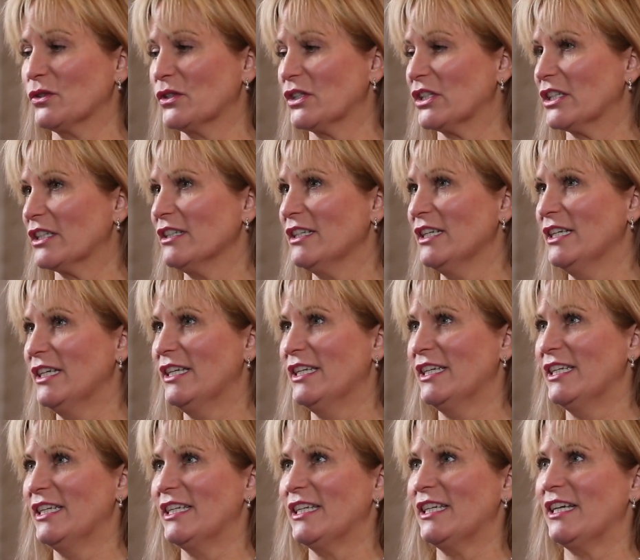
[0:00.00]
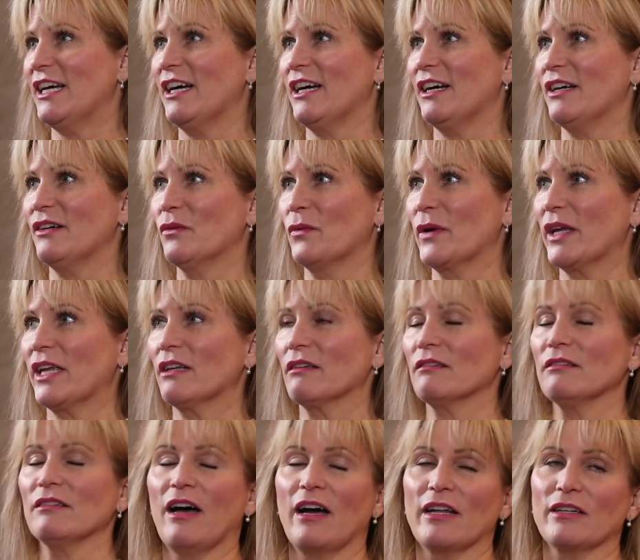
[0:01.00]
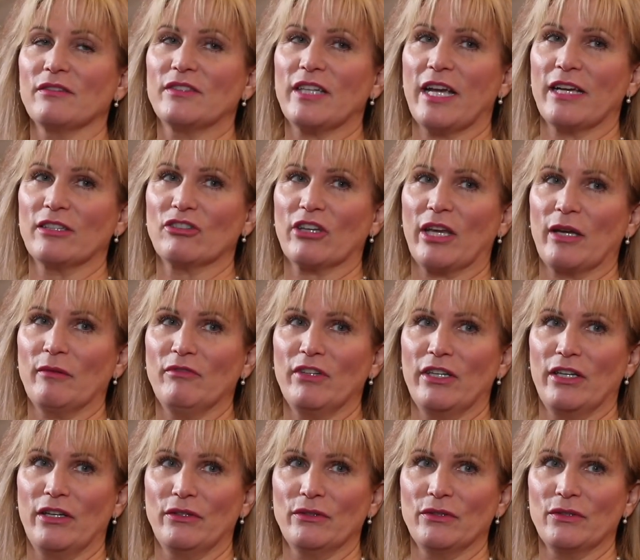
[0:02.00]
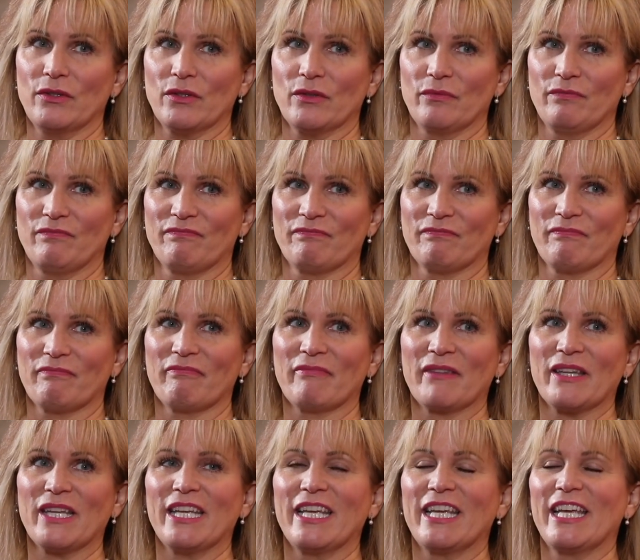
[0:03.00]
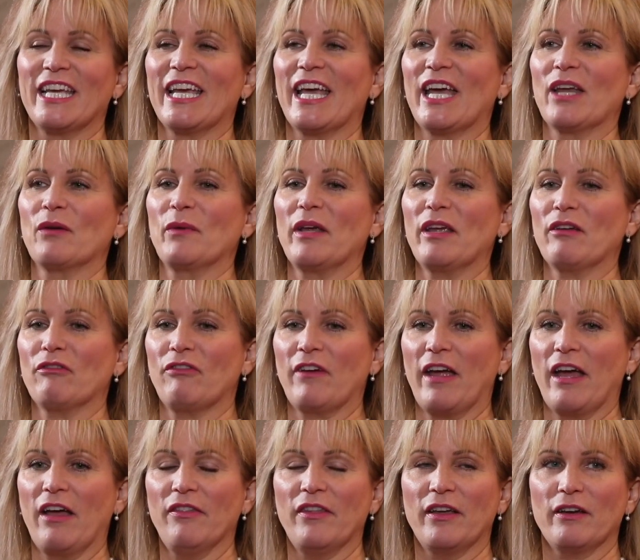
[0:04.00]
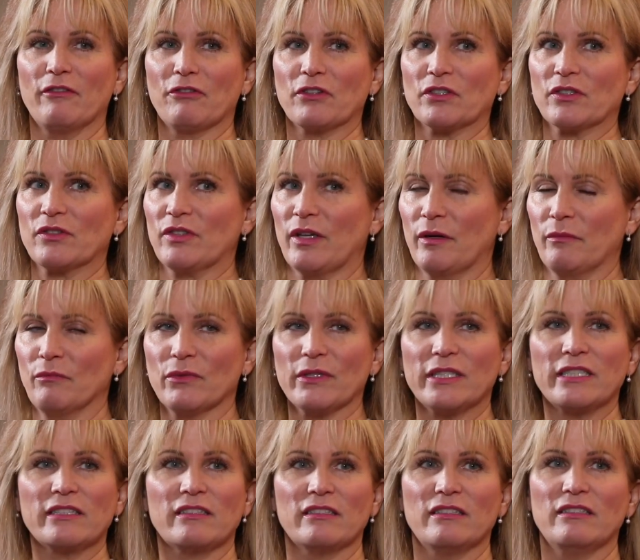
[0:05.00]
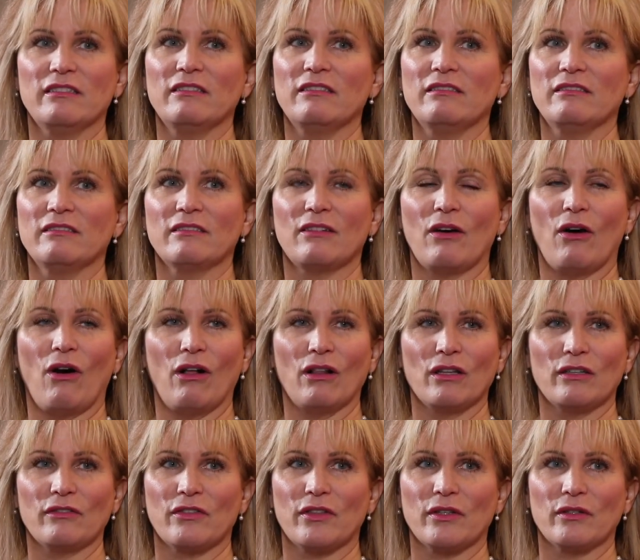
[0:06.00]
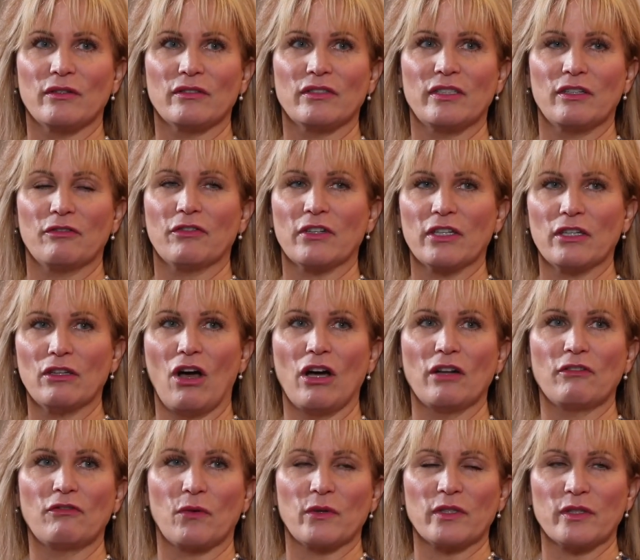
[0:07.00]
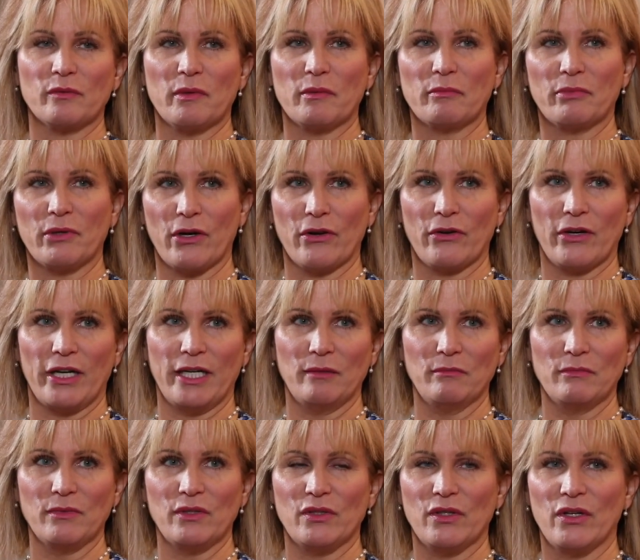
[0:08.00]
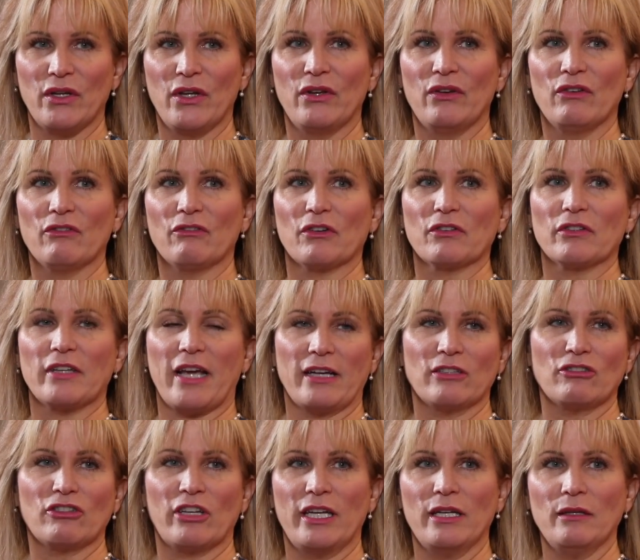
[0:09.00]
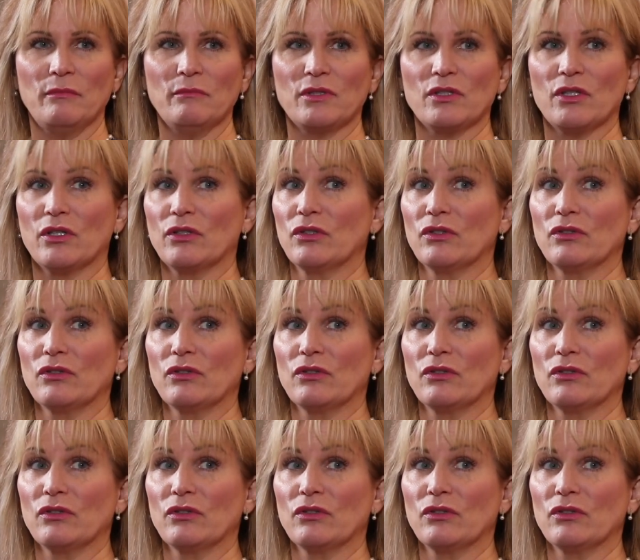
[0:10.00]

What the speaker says: lawyer, we get a lot of dash cam videos. And we have found that for some reason, all of the different law enforcement programs for dash cams